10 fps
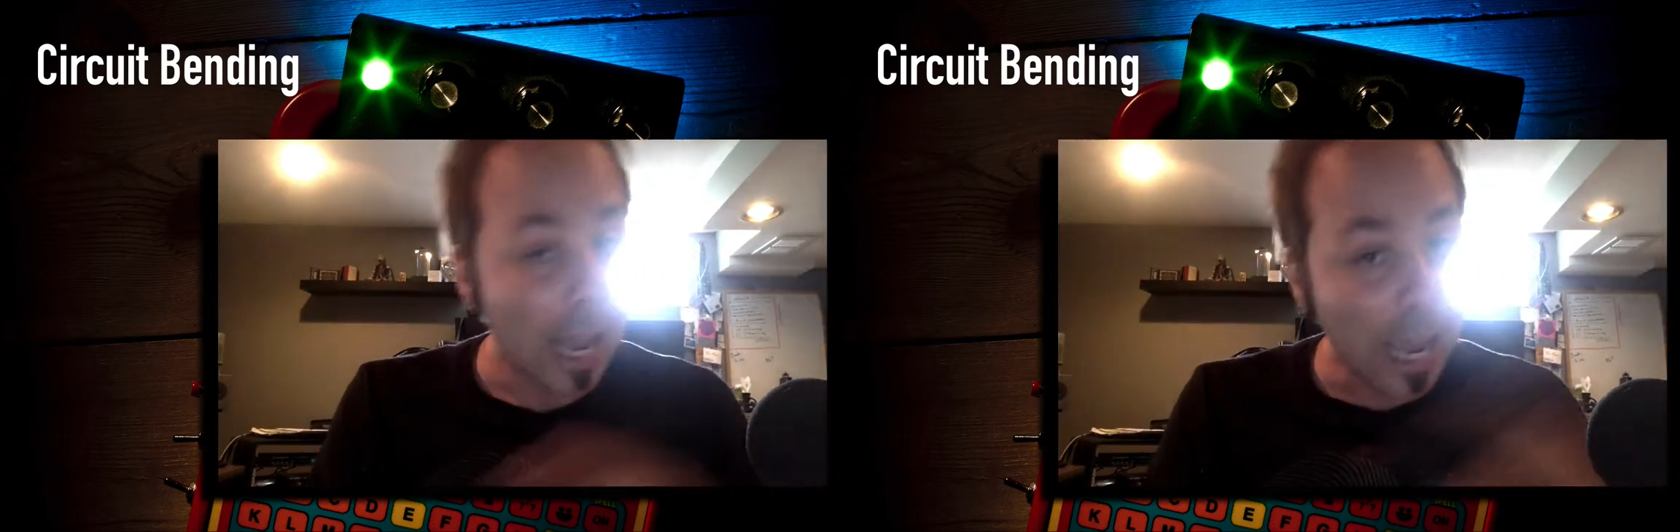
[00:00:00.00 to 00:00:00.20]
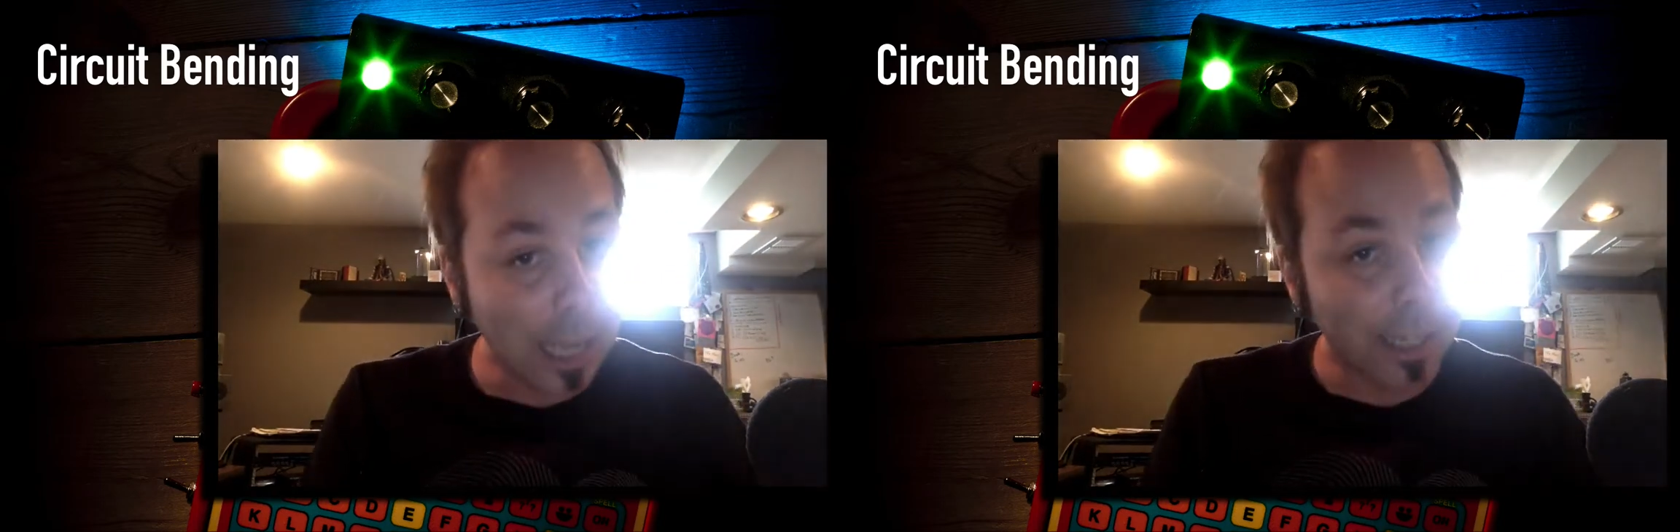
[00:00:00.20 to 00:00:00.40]

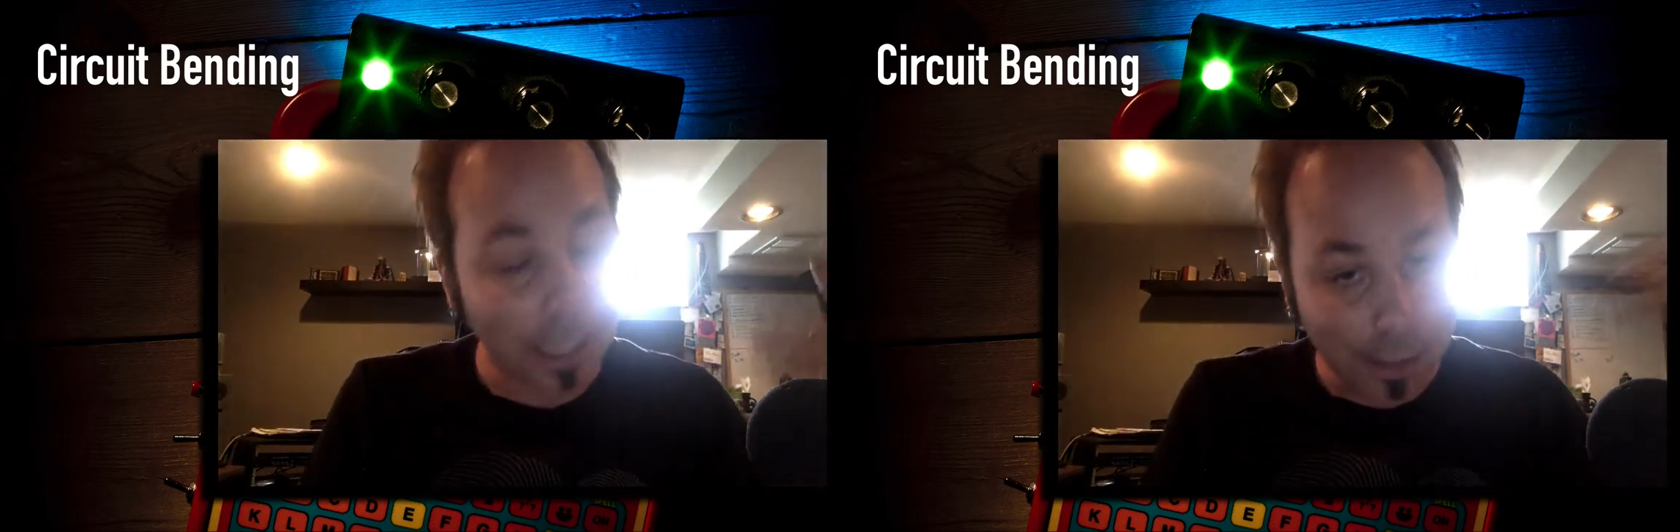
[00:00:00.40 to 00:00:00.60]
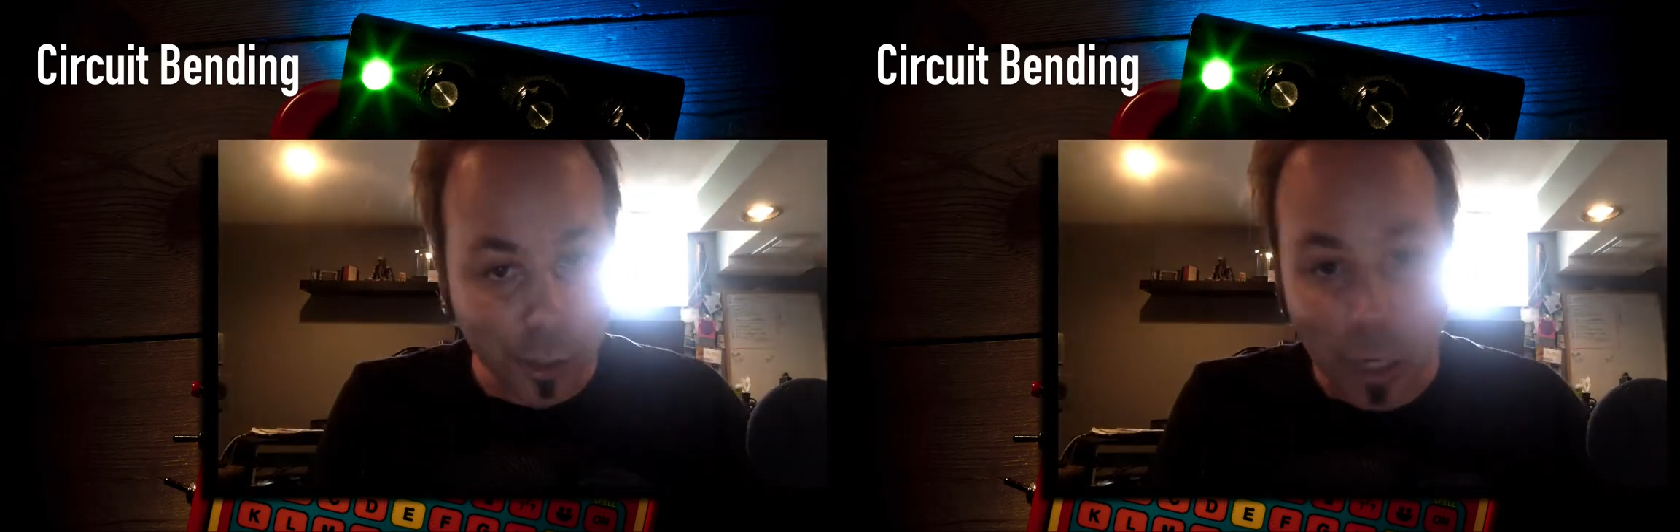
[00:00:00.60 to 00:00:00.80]
And
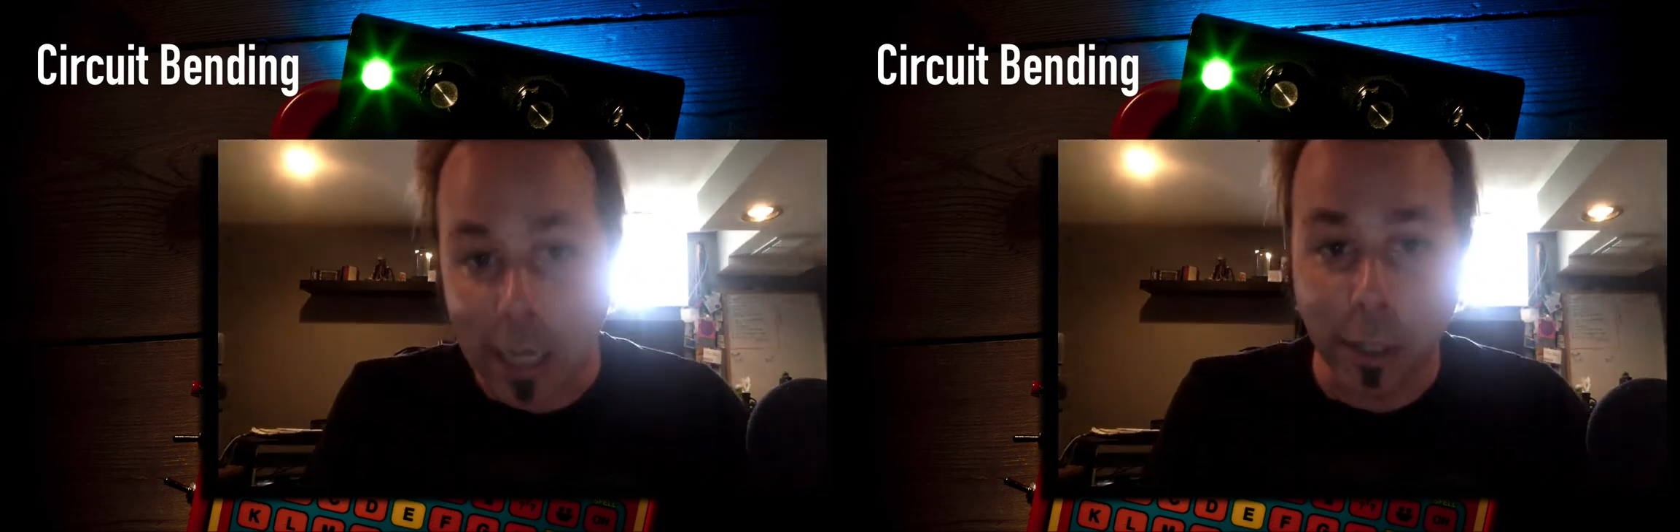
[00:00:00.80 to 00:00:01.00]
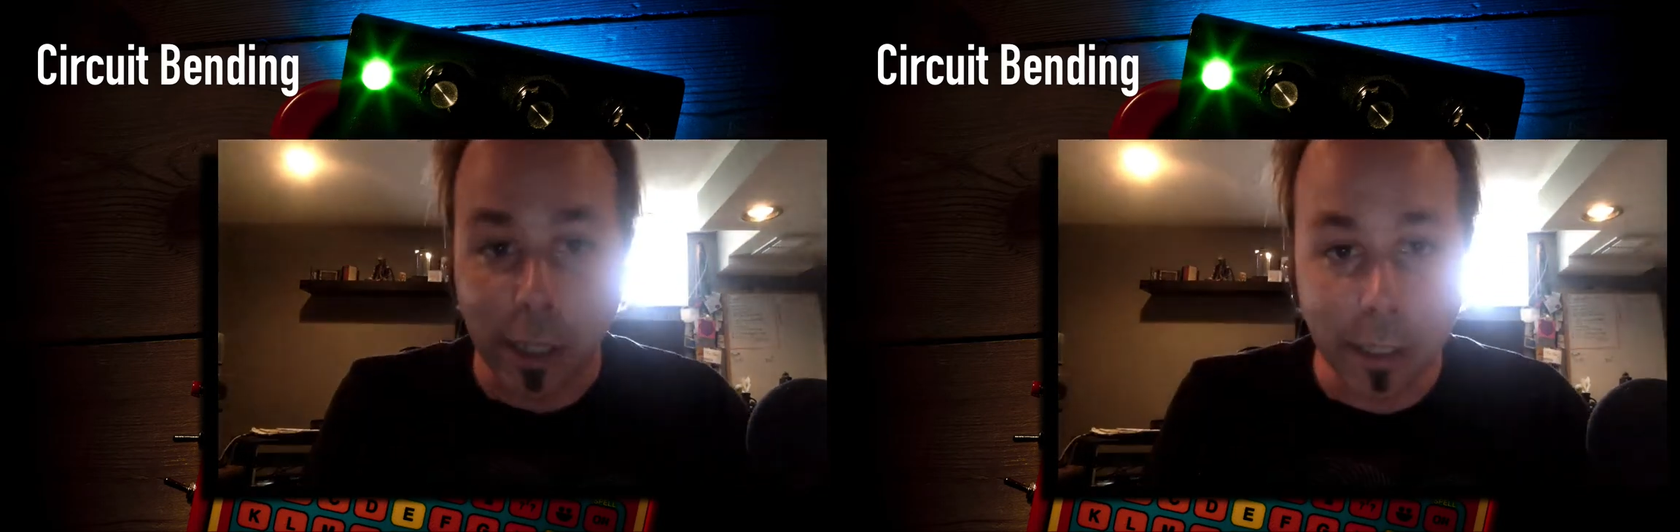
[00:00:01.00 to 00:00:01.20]
it's the
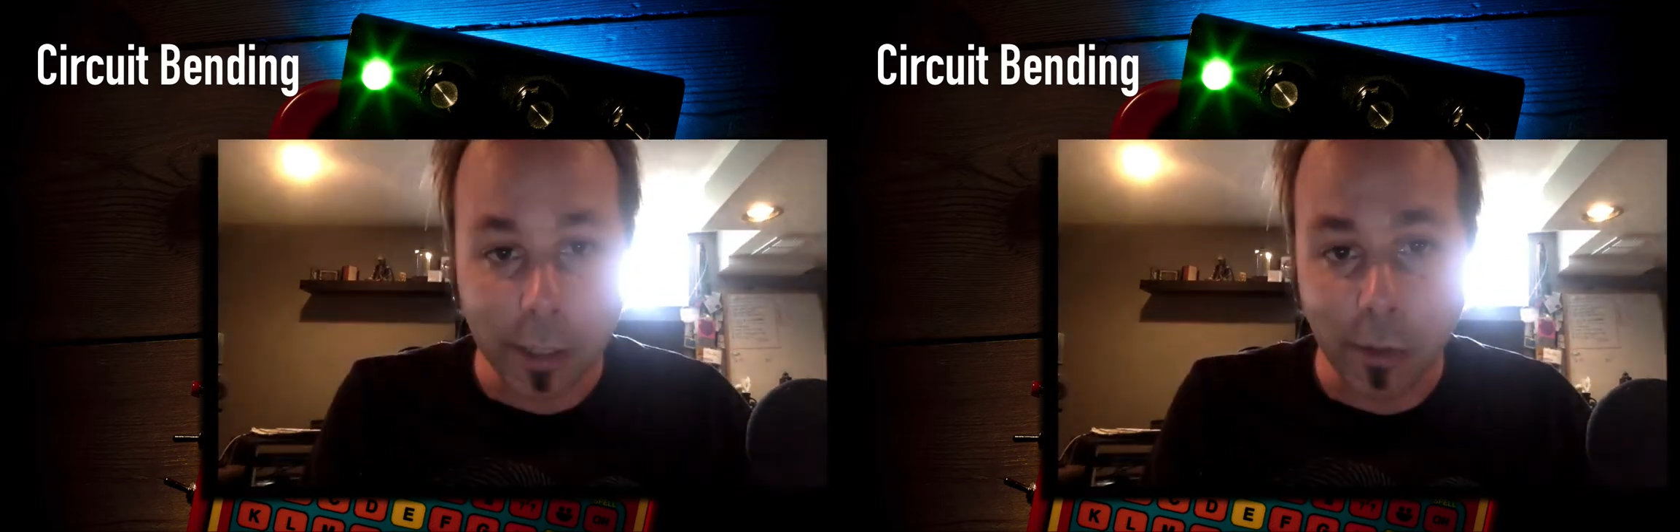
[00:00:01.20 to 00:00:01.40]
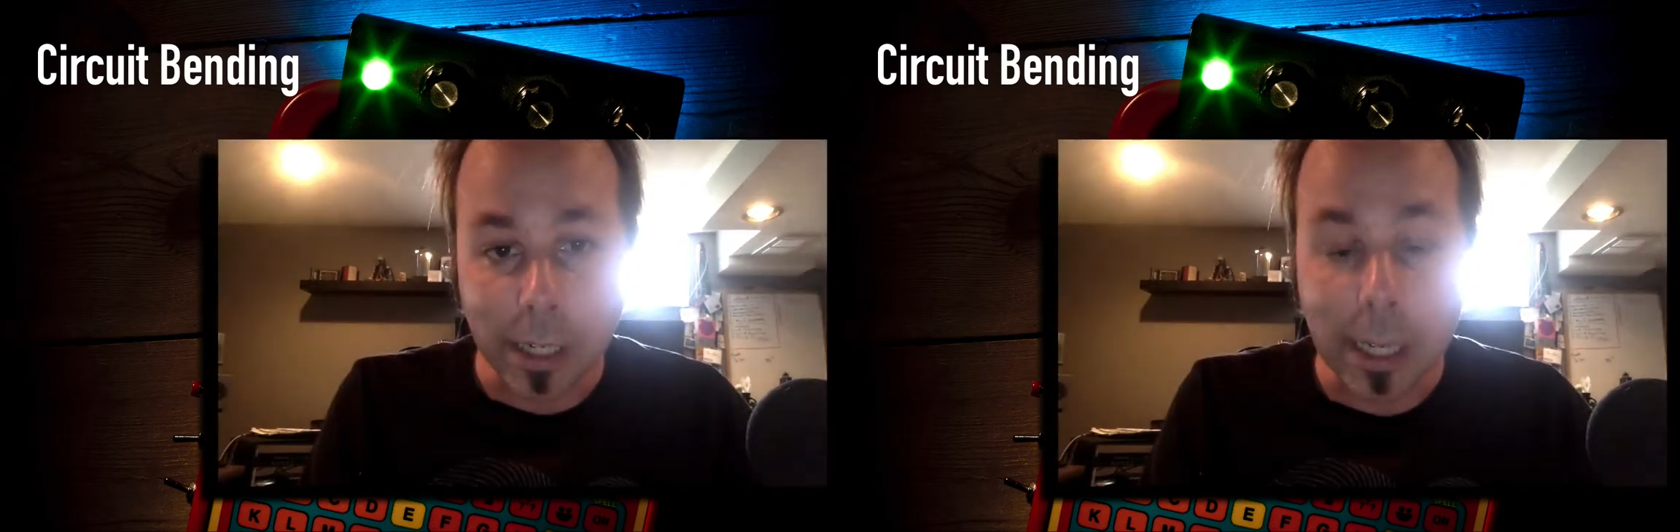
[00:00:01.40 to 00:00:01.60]
track you're
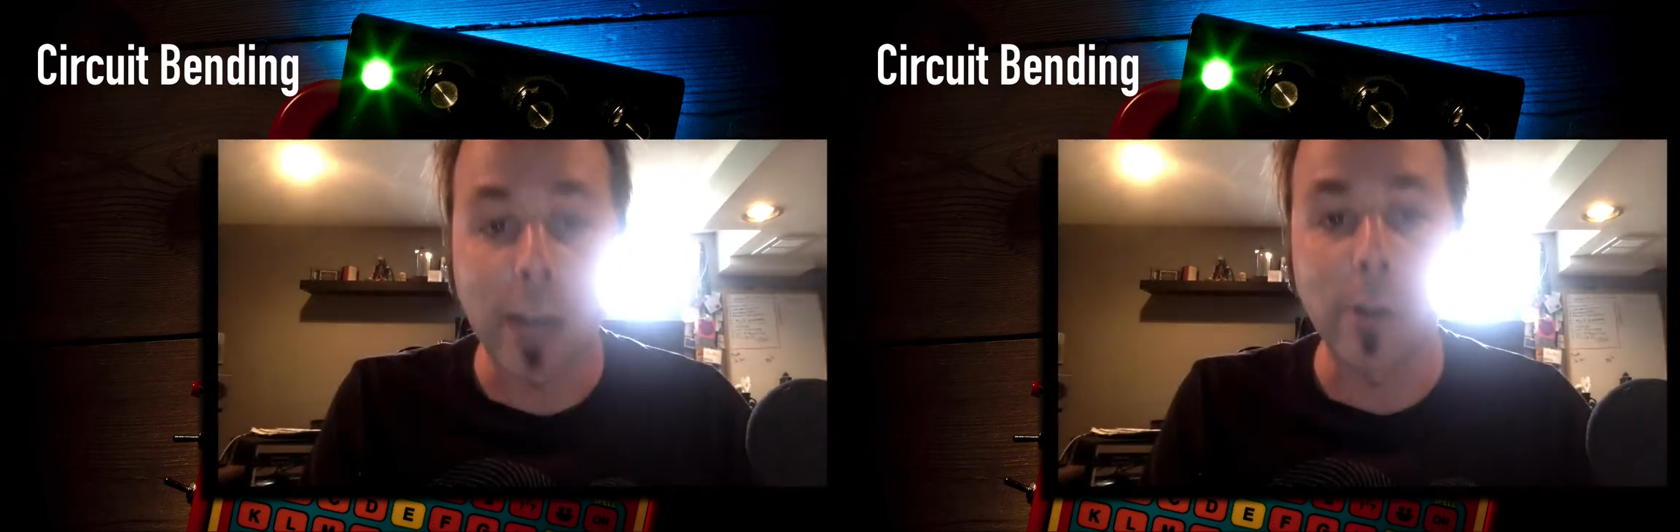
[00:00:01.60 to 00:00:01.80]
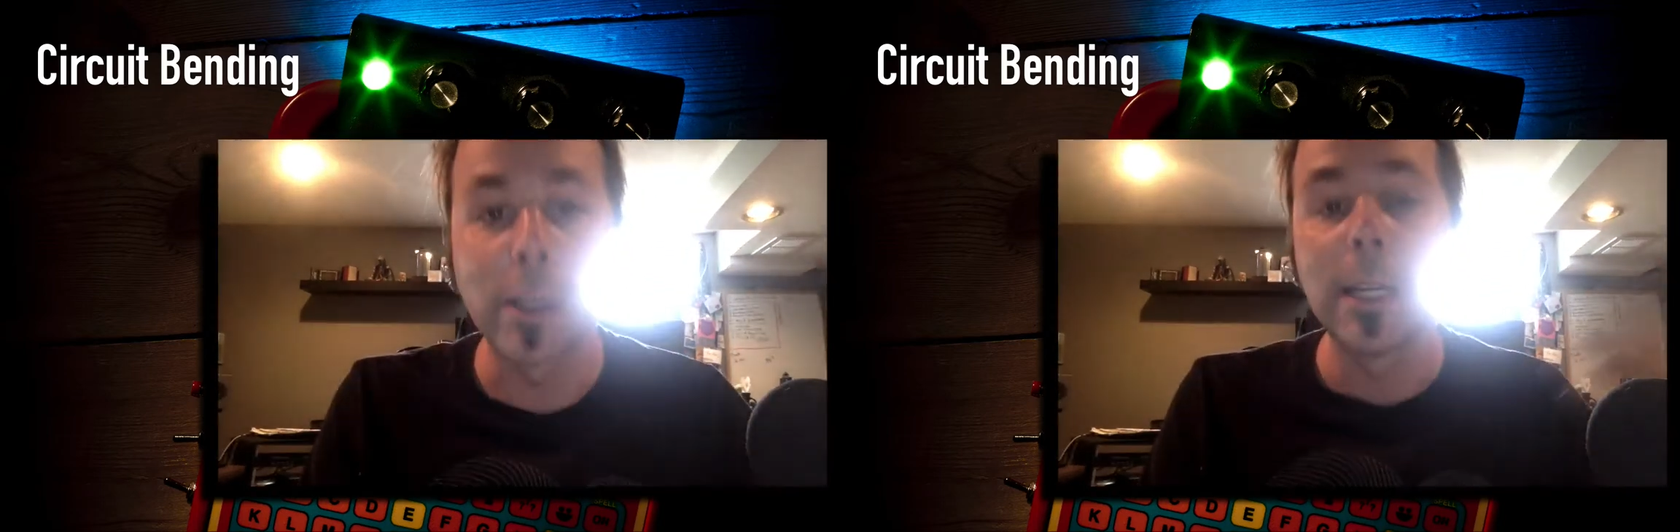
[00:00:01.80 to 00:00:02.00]
hearing right now.